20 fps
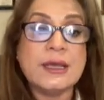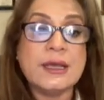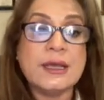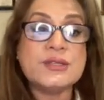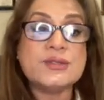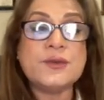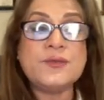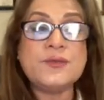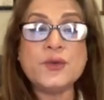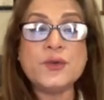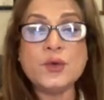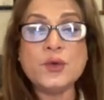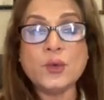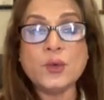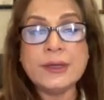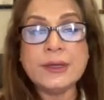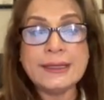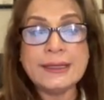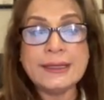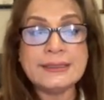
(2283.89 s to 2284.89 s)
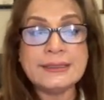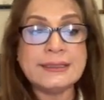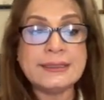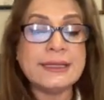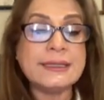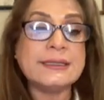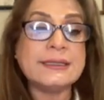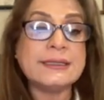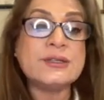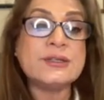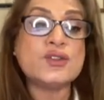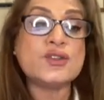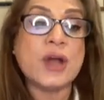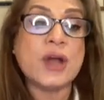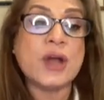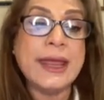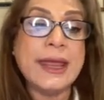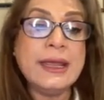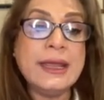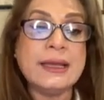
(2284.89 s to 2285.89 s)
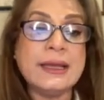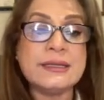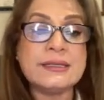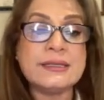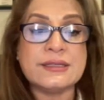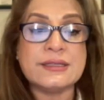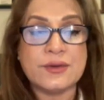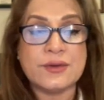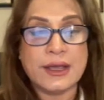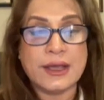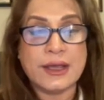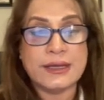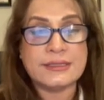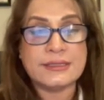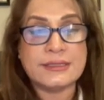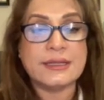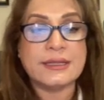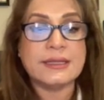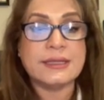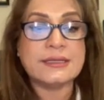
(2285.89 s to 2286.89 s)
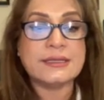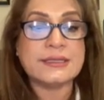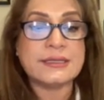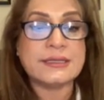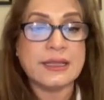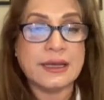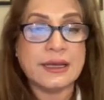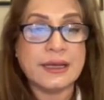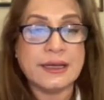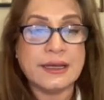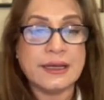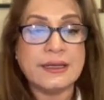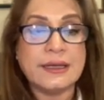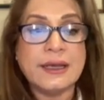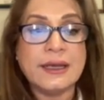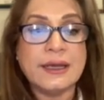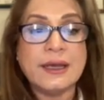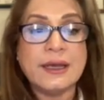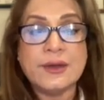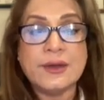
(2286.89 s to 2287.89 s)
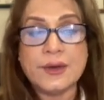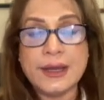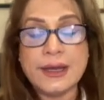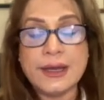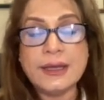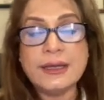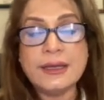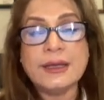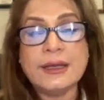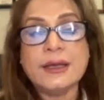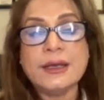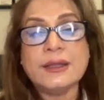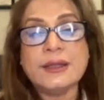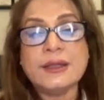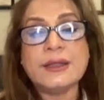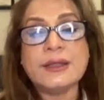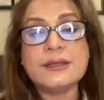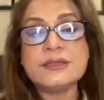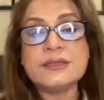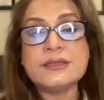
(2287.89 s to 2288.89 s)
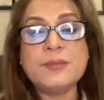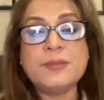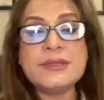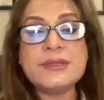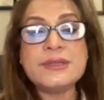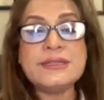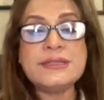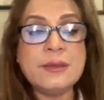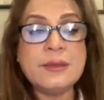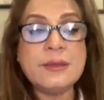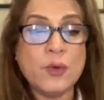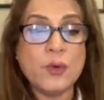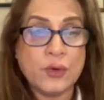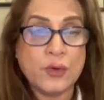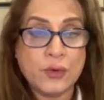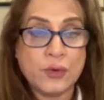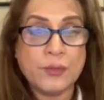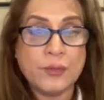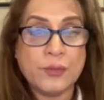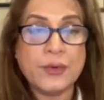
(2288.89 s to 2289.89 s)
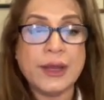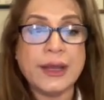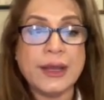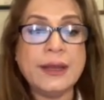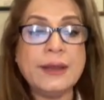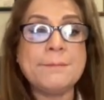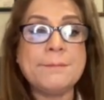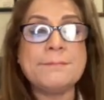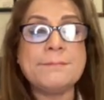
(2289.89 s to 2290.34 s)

So if you notice that the triglycerides in this slide, right, there is a placebo group, right?